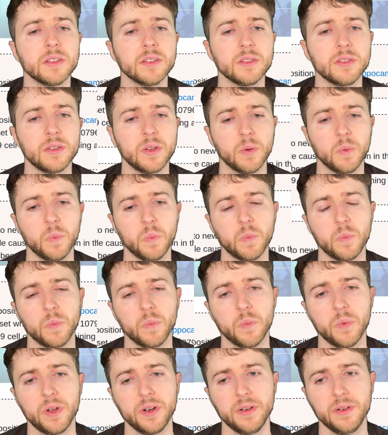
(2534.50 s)
So
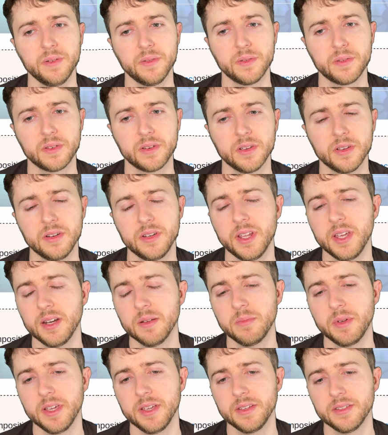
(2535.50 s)
one good
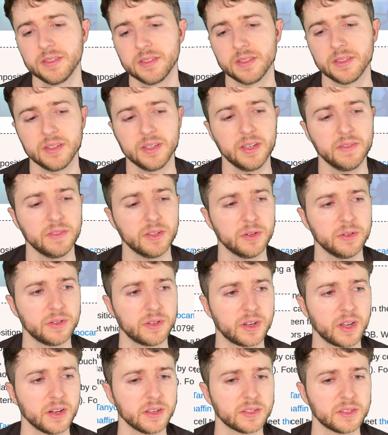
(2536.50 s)
database, even though
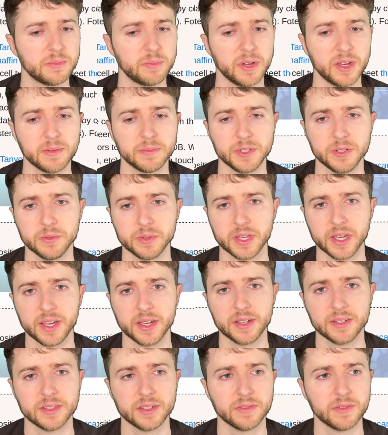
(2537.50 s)
it kind of spams you with
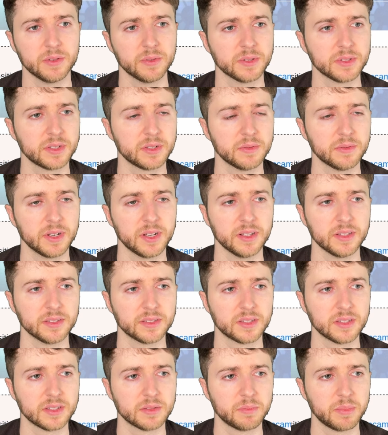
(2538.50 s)
ads every once in a while,
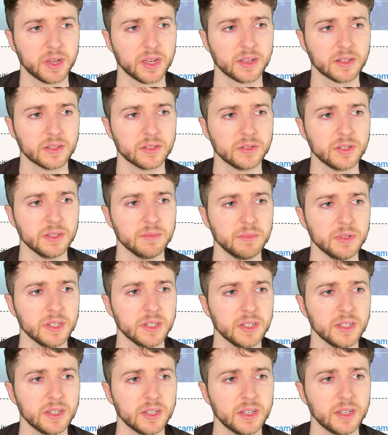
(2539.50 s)
is this
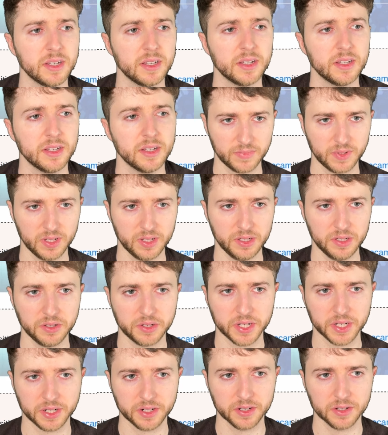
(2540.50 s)
PangloDB. You
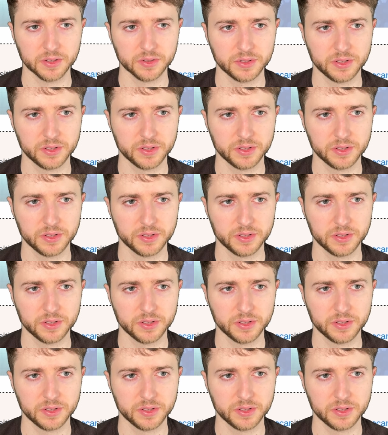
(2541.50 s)
can go